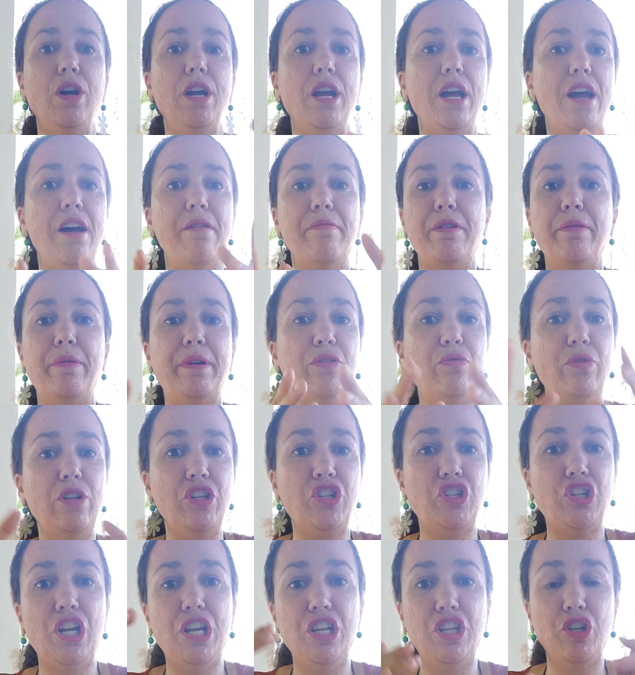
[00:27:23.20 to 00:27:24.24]
everybody will
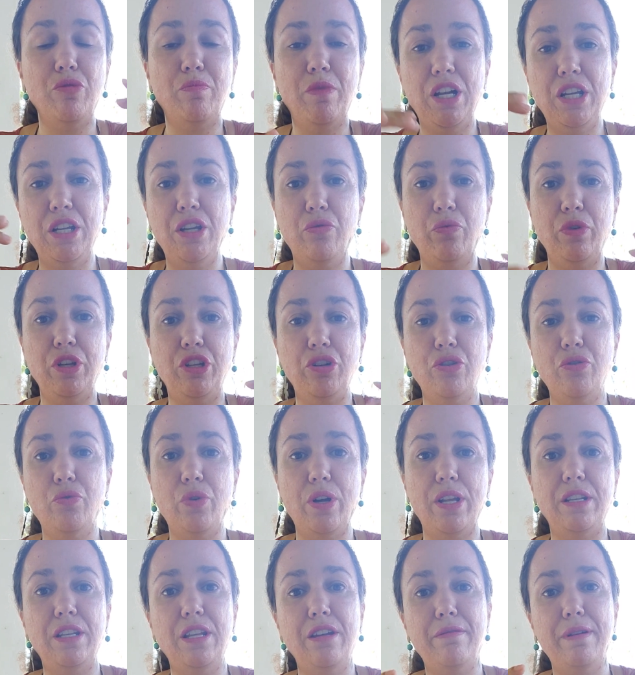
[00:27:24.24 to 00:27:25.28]
change money with you
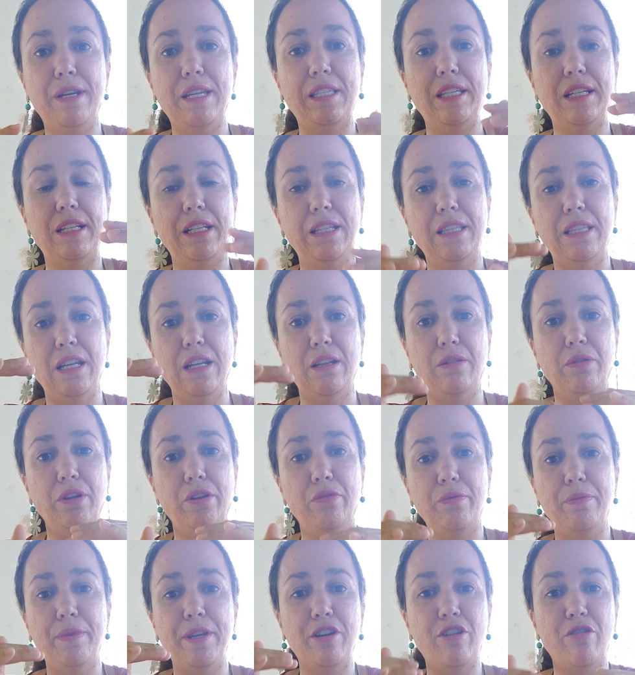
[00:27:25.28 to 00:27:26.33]
and they
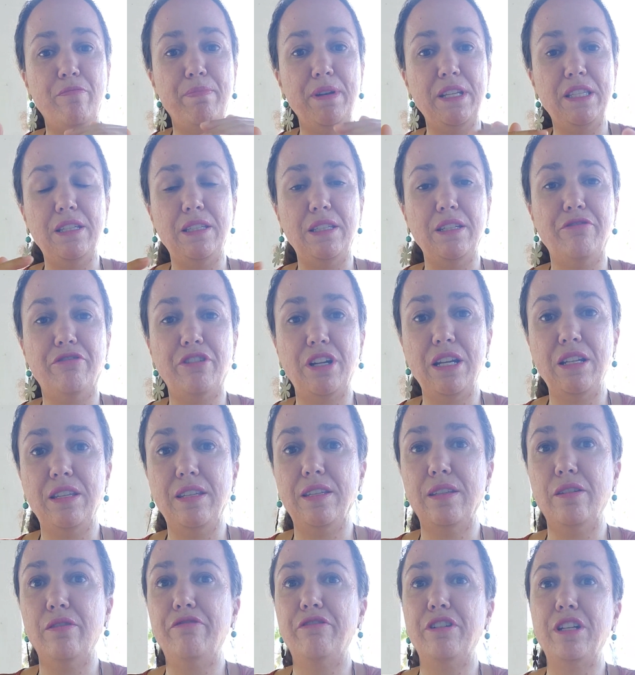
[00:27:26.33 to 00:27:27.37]
will be competitive rates.
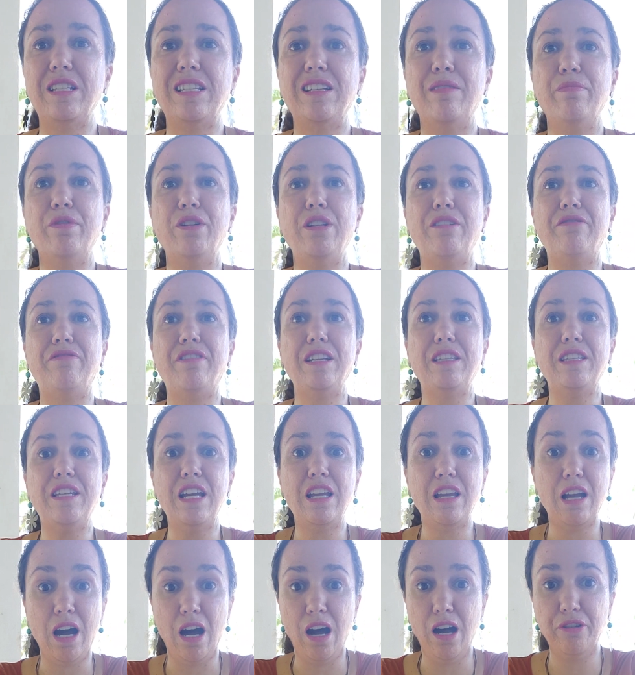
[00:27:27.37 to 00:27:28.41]
So for example, if I
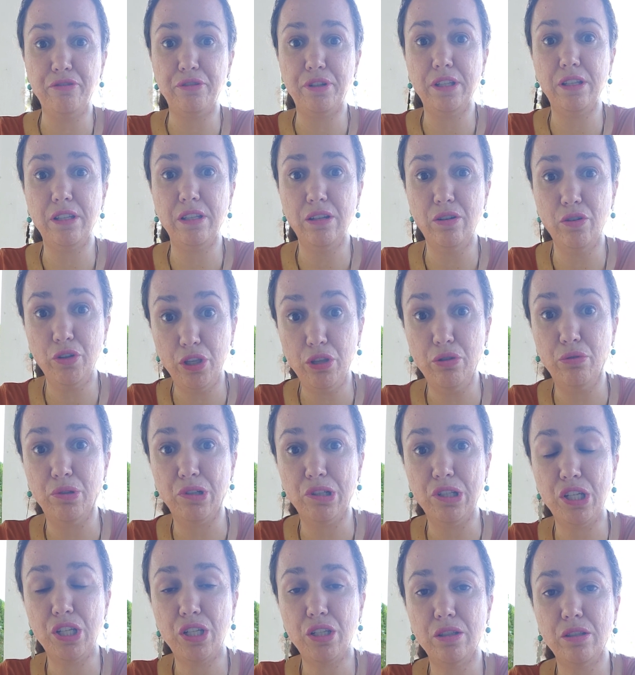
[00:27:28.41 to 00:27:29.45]
take 100
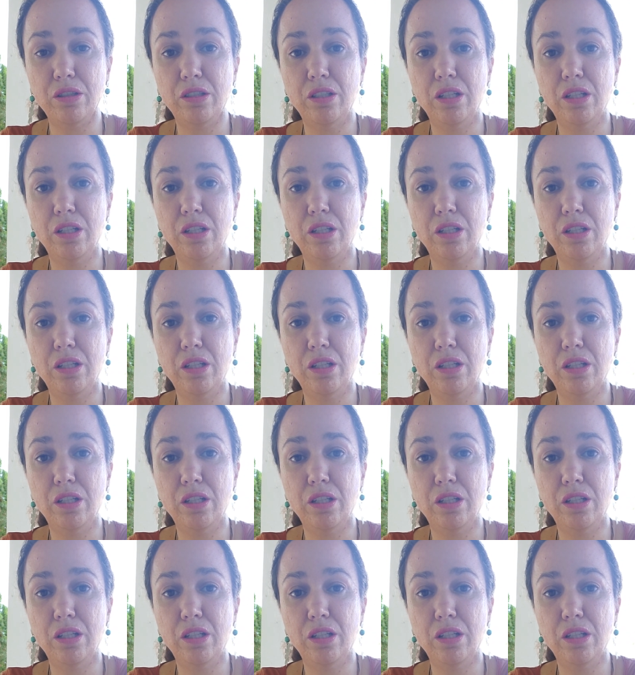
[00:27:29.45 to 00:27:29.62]
euros